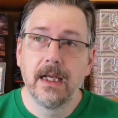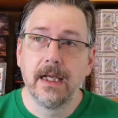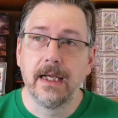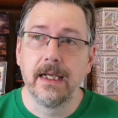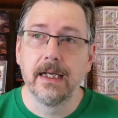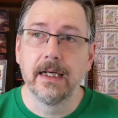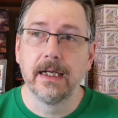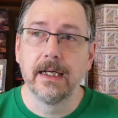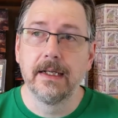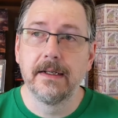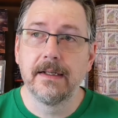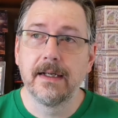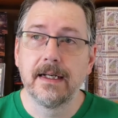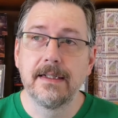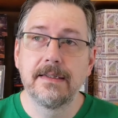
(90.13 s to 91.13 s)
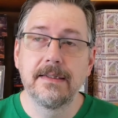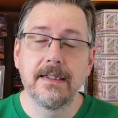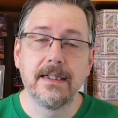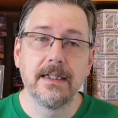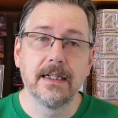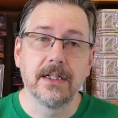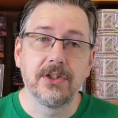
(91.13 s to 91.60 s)
And I
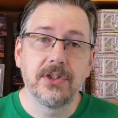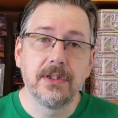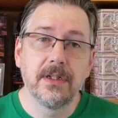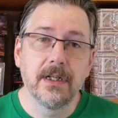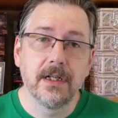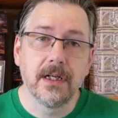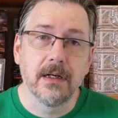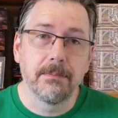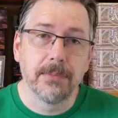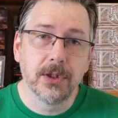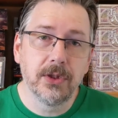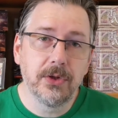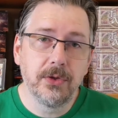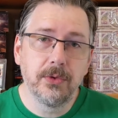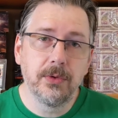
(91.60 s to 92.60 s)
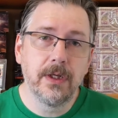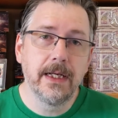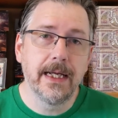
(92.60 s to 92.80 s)
see a blue